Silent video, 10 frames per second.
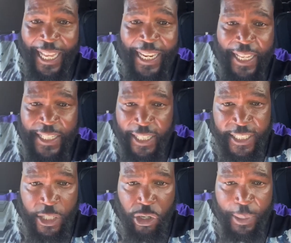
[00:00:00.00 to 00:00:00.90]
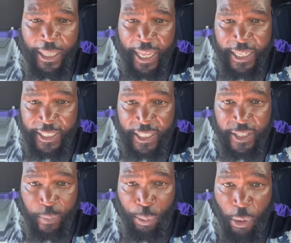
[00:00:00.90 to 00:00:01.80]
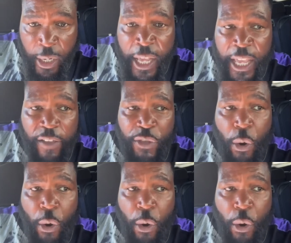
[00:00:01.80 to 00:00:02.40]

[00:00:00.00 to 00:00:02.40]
Ladies, listen to me, ladies. This is important.